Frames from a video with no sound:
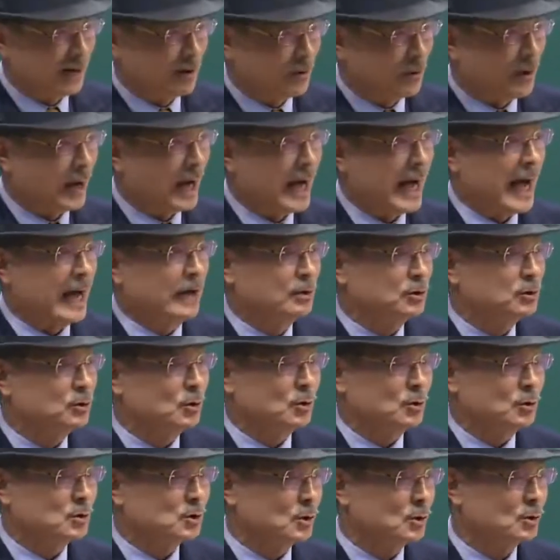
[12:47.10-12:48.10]
The slower the
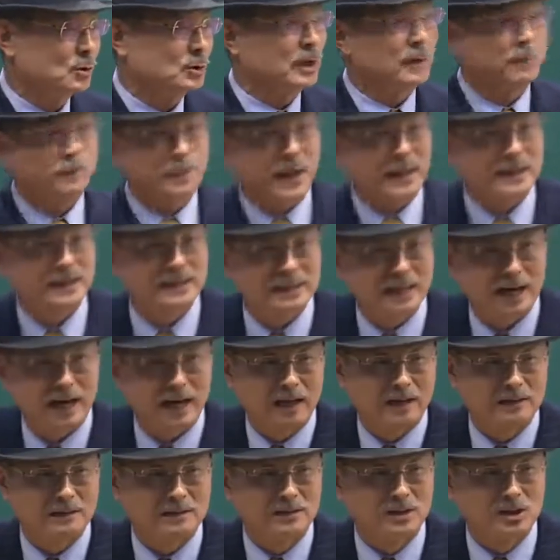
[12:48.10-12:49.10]
economy is,
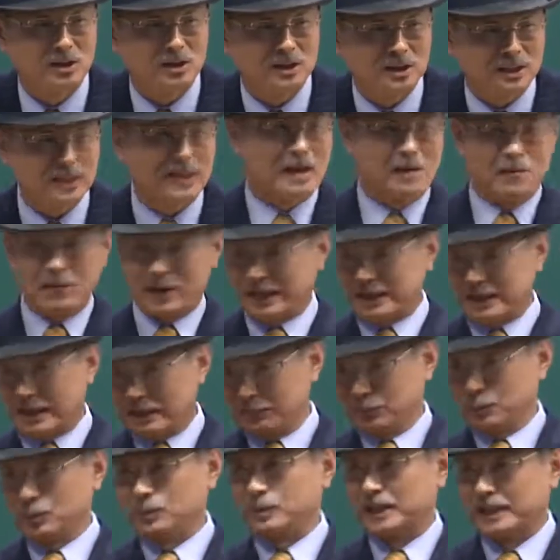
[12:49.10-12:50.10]
the more cosmetics are
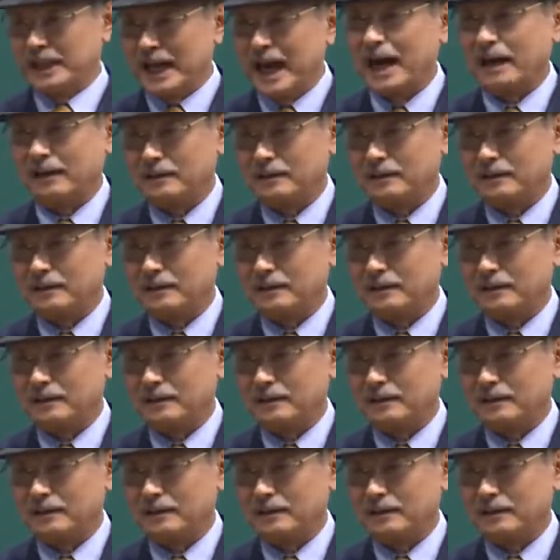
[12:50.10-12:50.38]
sold.